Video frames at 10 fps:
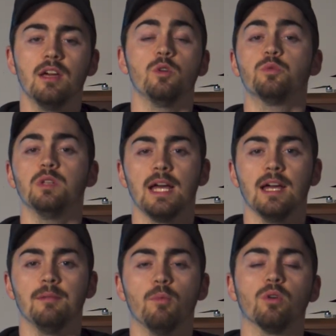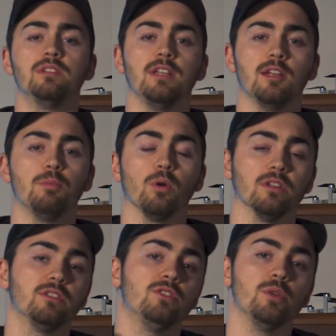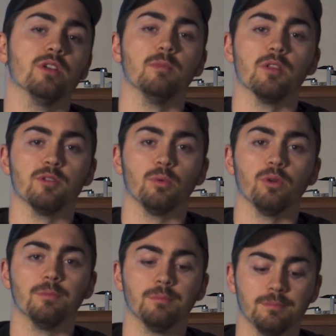which will add more Sata ports to your motherboard.